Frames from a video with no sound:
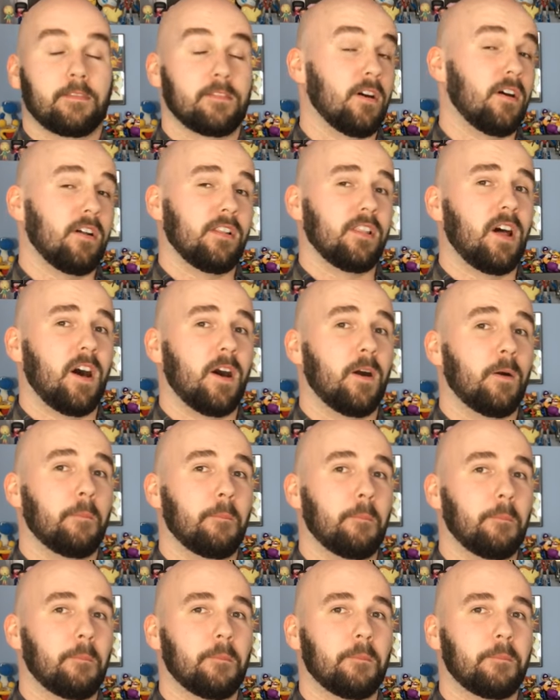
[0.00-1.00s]
Not a lot.
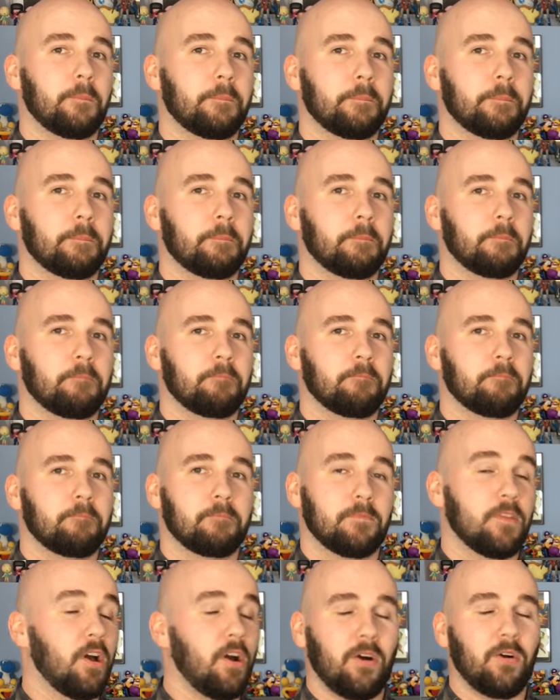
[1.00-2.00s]

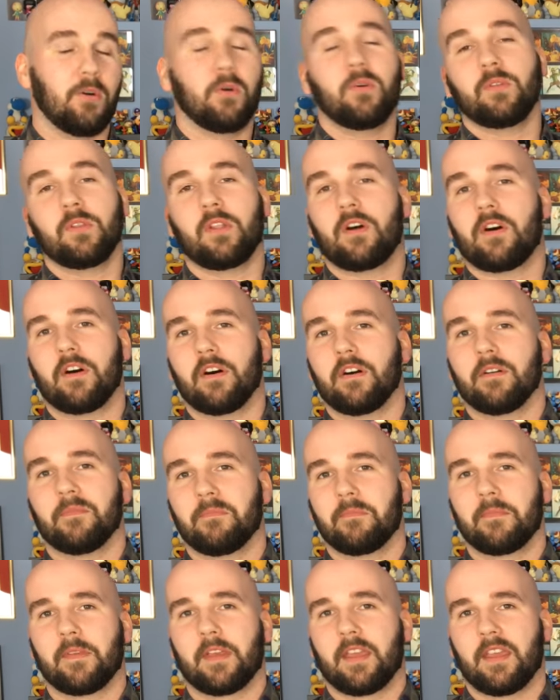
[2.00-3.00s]
Not a whole lot.
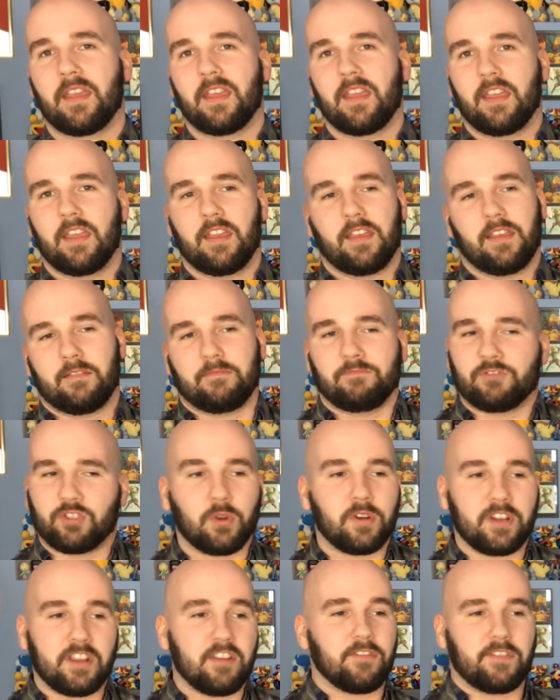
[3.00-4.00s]

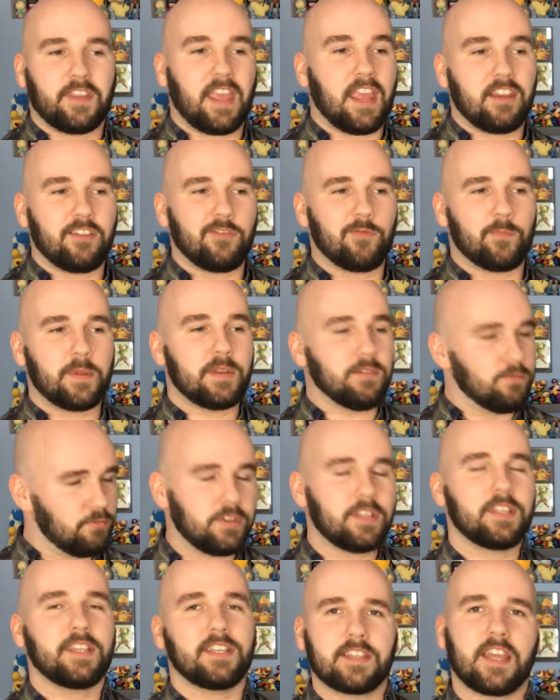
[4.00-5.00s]
Sony have kind of been
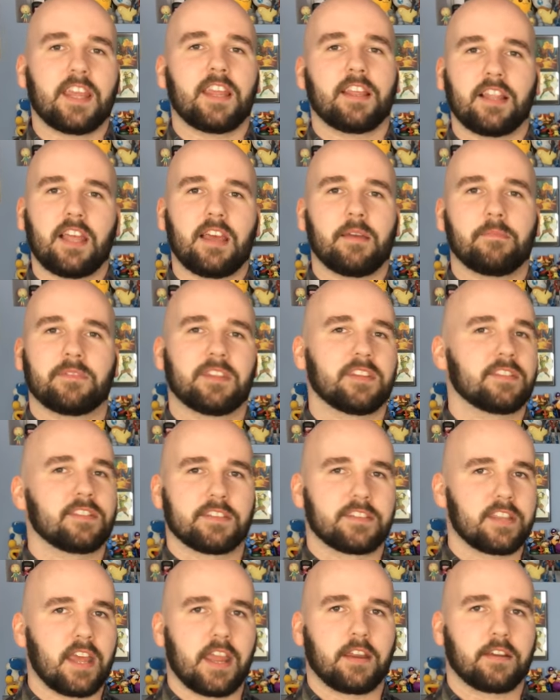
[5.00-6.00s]
really tight-lipped this
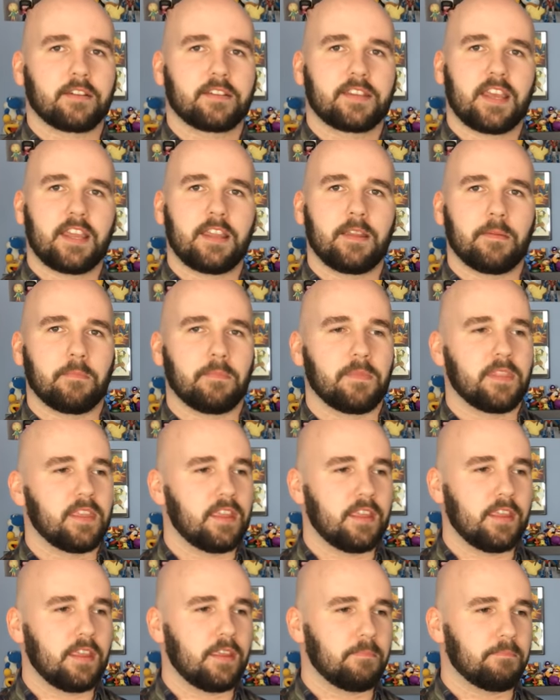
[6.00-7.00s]
entire time.
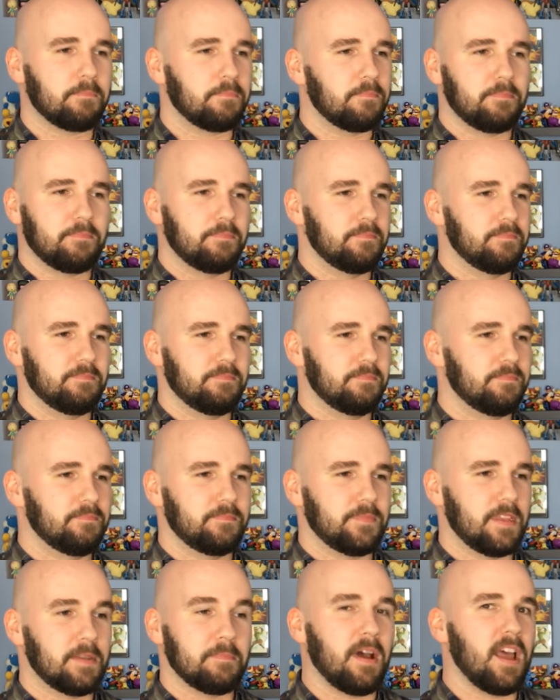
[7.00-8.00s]
They,
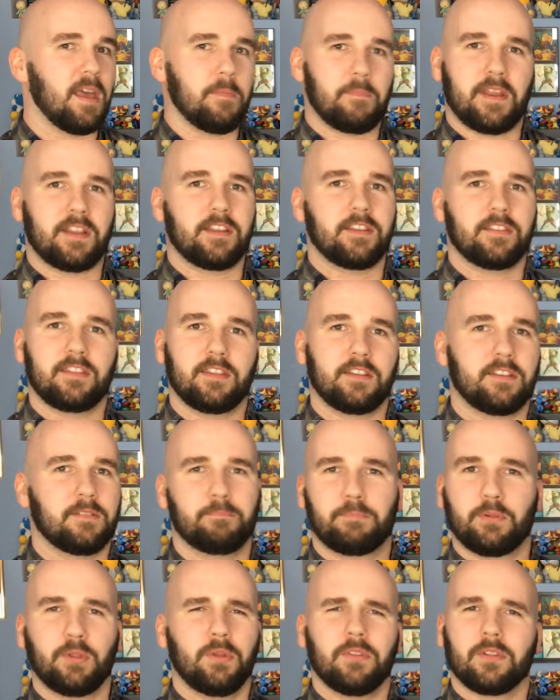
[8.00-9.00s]
in my opinion,
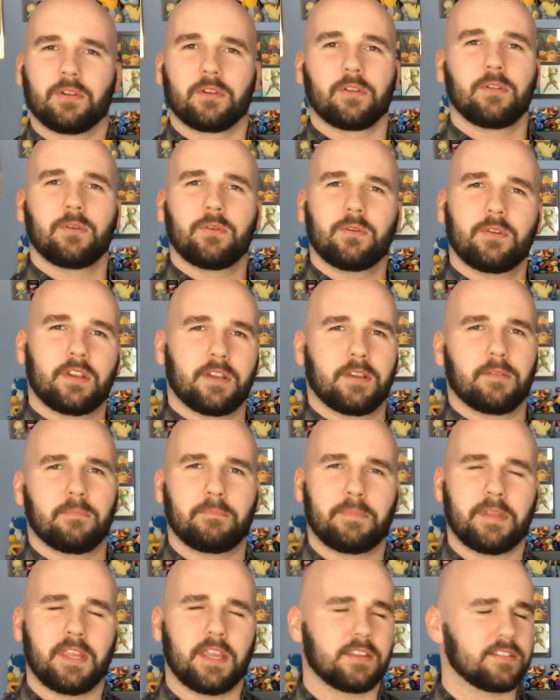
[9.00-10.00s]
they blew their load in
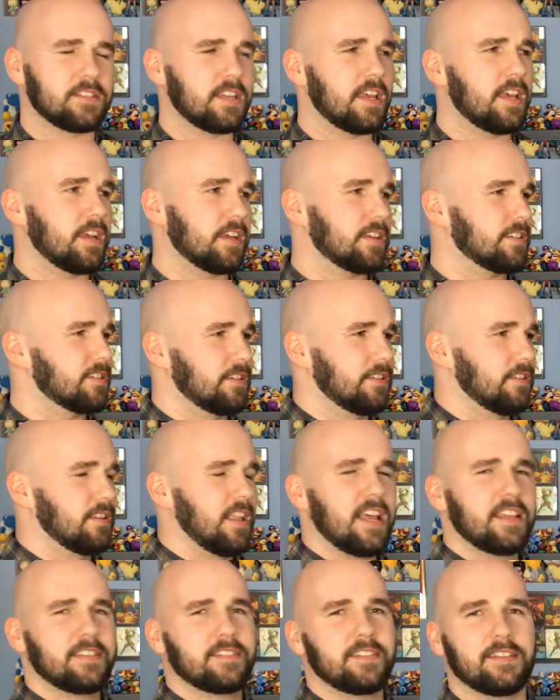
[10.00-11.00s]
PSX and
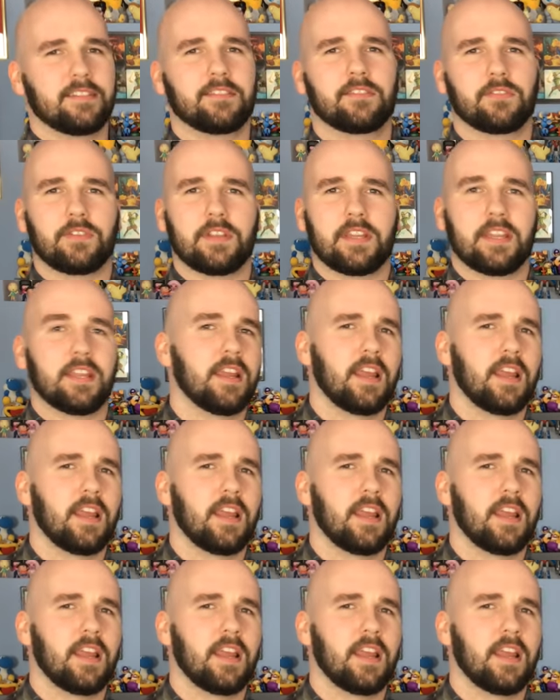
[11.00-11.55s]
last E3.